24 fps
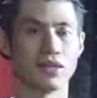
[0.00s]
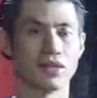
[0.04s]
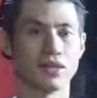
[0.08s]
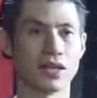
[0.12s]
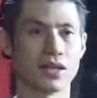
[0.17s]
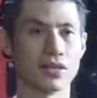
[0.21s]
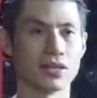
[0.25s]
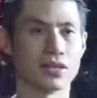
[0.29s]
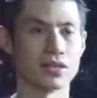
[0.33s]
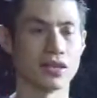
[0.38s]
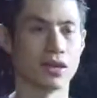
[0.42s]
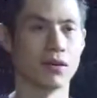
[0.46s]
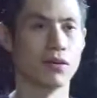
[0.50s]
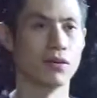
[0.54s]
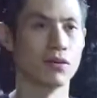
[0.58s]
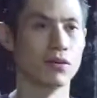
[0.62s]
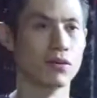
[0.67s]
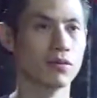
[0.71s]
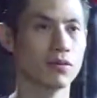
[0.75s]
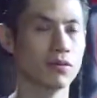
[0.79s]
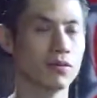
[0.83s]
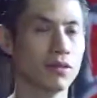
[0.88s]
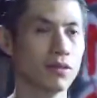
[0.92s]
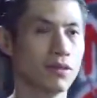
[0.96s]
Zhat
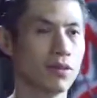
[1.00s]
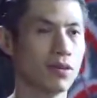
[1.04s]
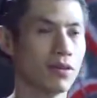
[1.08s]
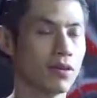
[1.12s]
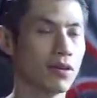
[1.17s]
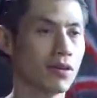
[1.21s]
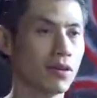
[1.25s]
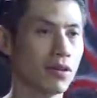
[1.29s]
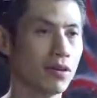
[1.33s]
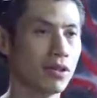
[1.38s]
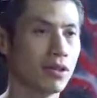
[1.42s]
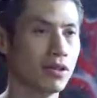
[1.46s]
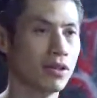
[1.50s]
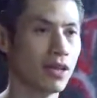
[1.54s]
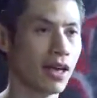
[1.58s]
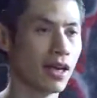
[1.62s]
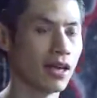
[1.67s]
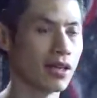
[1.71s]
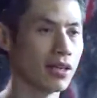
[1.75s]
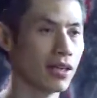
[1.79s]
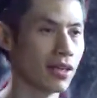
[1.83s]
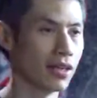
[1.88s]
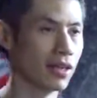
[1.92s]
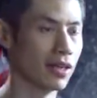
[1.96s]
Sao, or
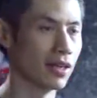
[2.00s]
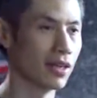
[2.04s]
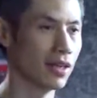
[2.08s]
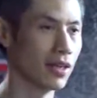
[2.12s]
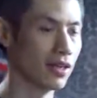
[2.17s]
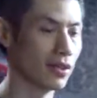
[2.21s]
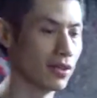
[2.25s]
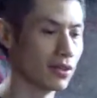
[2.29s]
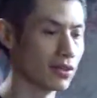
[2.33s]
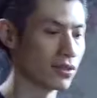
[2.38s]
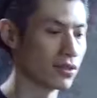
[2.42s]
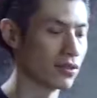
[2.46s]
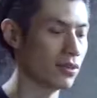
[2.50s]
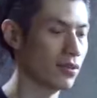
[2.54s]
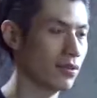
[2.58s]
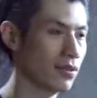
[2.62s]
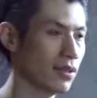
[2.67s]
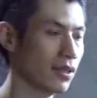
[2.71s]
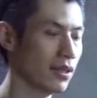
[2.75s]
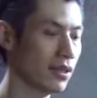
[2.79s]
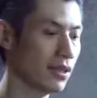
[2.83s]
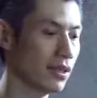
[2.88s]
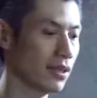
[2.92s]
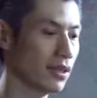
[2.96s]
yanking hands. So
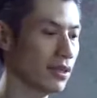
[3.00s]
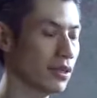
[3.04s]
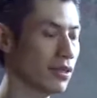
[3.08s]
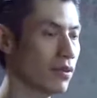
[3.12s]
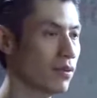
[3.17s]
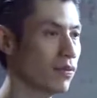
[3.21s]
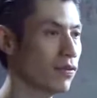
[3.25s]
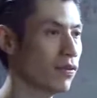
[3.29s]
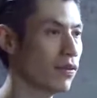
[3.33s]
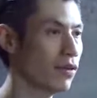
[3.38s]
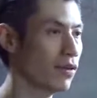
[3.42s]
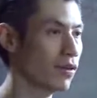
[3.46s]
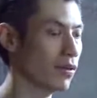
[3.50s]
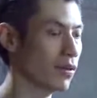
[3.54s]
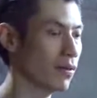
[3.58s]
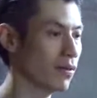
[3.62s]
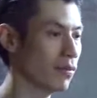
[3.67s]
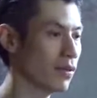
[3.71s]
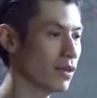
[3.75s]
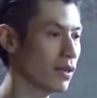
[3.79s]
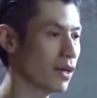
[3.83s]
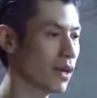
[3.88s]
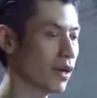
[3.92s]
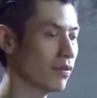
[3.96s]
in the form, we